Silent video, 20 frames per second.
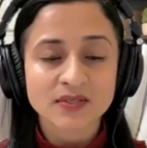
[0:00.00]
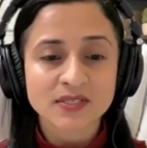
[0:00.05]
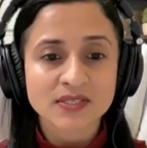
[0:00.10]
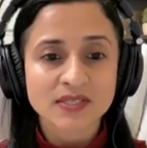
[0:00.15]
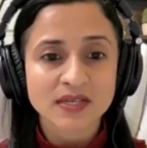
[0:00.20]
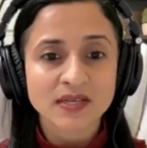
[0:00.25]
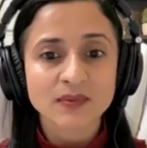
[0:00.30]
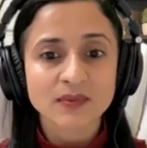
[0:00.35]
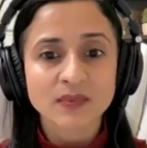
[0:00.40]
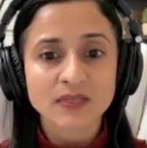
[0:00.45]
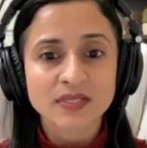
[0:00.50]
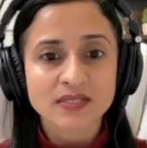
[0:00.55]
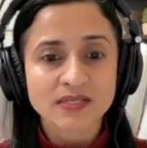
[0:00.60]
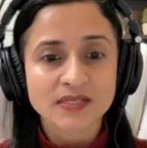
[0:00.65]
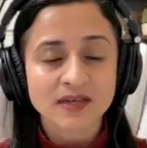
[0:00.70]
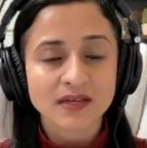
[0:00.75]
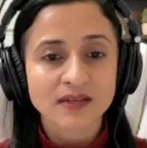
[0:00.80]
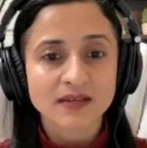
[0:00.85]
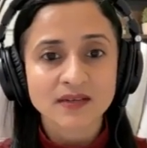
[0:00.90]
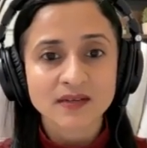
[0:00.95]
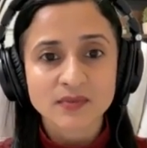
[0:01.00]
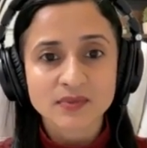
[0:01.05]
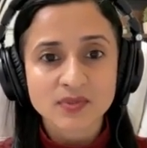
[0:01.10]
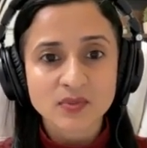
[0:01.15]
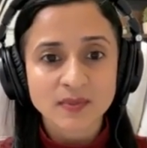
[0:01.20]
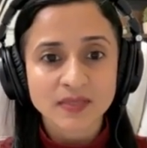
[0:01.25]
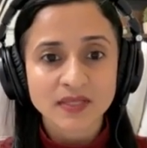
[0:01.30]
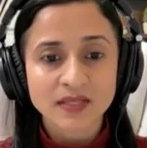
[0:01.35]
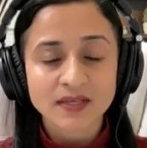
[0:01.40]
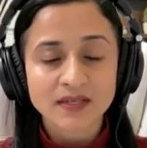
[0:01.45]
son was diagnosed
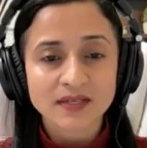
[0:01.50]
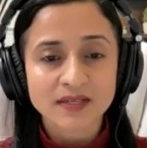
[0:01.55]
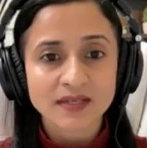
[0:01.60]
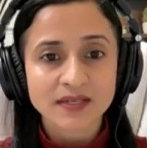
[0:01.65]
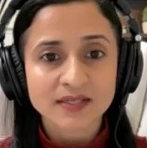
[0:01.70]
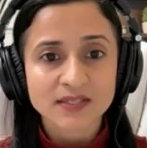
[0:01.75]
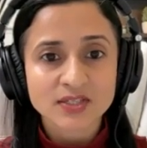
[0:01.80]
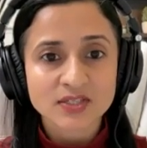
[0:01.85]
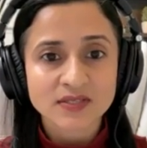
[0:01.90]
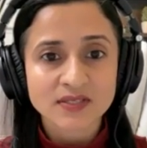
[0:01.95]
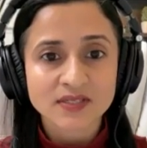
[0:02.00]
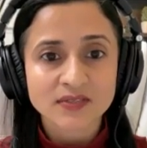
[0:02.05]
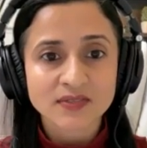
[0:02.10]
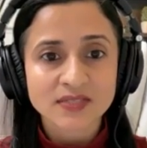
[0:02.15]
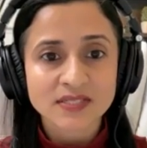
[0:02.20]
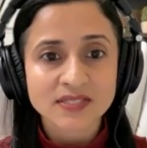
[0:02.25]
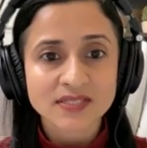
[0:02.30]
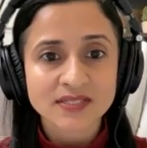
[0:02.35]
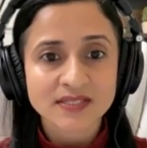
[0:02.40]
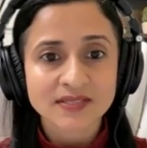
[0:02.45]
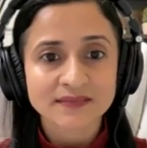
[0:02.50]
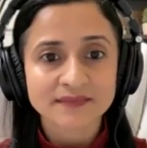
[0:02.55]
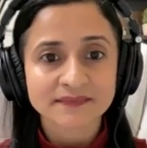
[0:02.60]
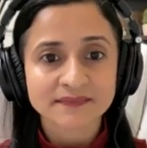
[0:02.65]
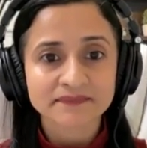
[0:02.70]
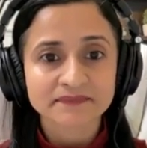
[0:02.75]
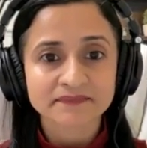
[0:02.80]
with ADHD, Christine?